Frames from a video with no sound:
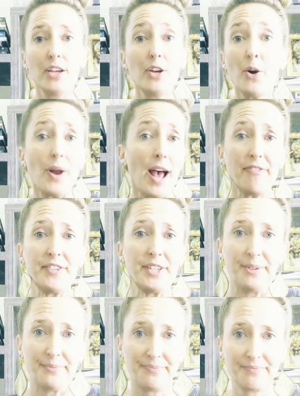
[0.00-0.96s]
You don't have
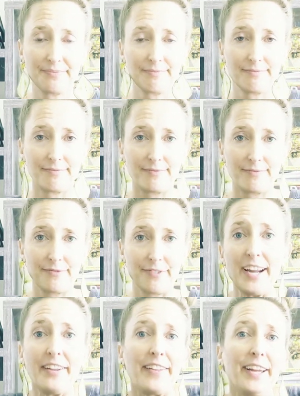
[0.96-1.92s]
to.
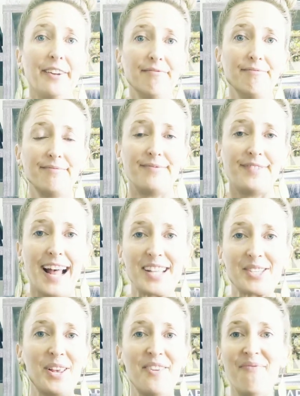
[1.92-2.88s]
Frankly,
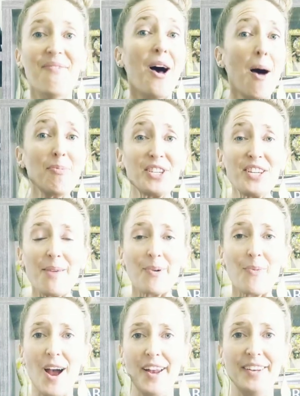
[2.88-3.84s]
that's option
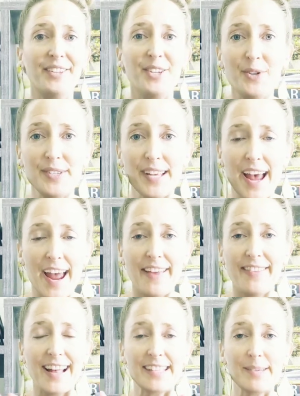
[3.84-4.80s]
number one. You
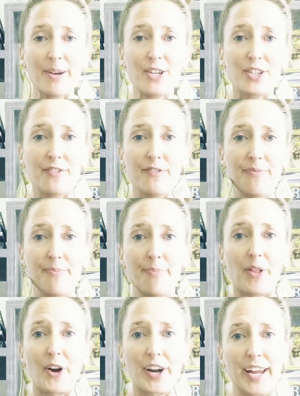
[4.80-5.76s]
say, that's a bunch of
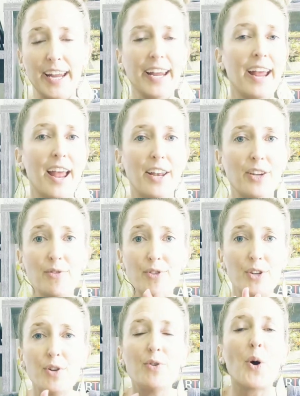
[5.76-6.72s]
malarkey,
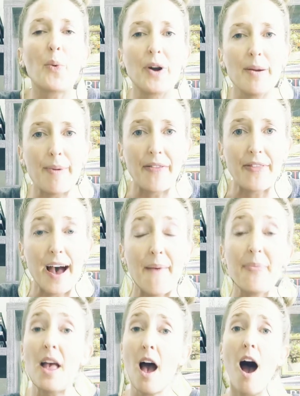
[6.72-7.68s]
and you don't worry about
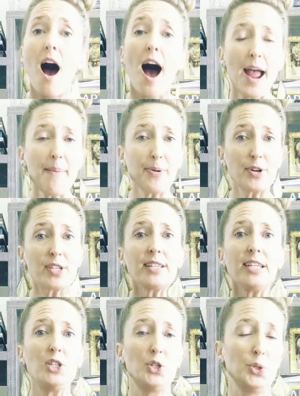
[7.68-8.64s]
that. I
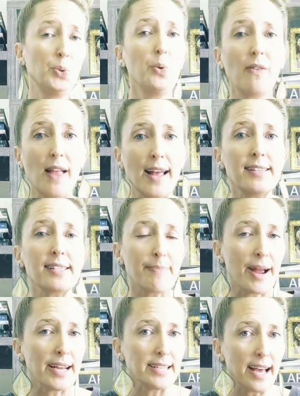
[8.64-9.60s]
personally do cleanse
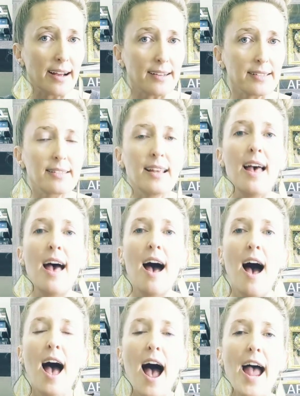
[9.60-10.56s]
my decks.
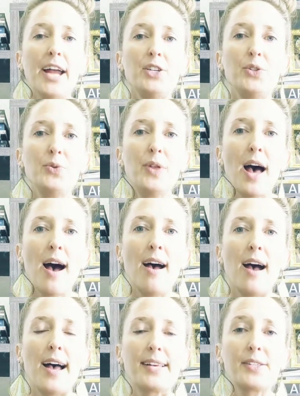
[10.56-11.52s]
I do
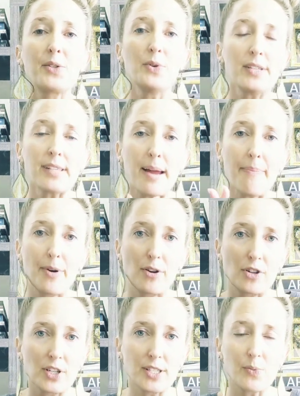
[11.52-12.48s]
that as soon as I
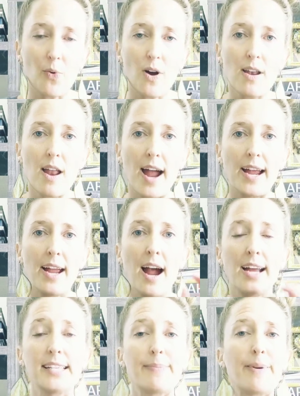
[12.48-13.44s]
purchase one.
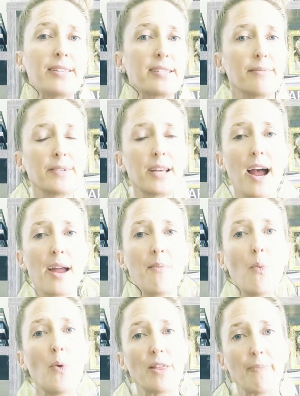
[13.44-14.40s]
I spend some
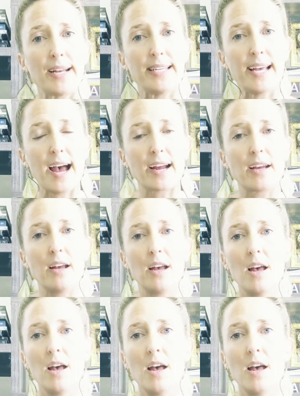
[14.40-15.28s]
time with my deck,